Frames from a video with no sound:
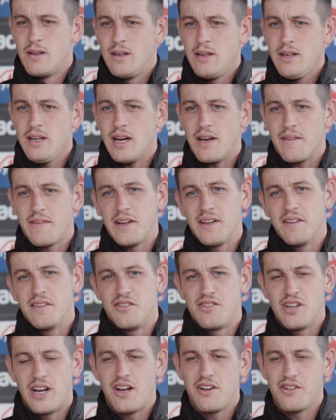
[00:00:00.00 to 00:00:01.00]
Yeah, I think it's
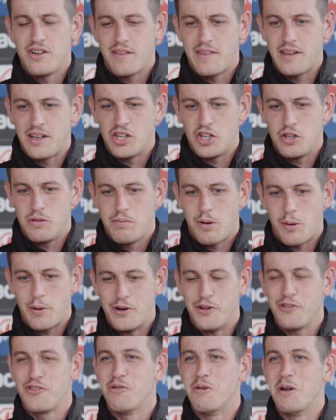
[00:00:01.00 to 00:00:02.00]
a challenge. I think
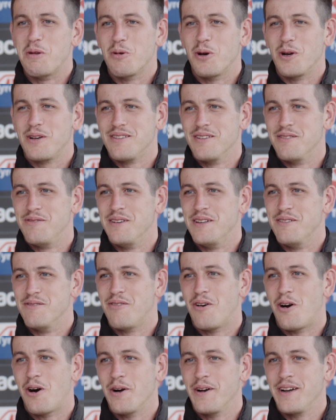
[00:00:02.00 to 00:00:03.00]
probably not too many blokes are fit and
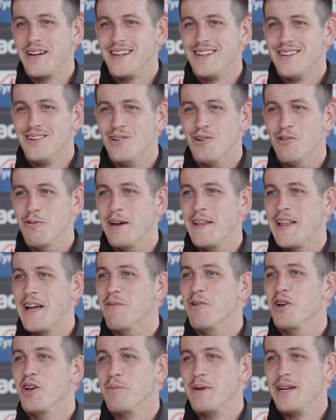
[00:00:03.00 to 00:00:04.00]
firing or where
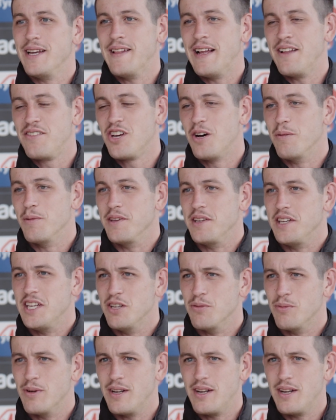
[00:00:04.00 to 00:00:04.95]
they want to be that time of the year.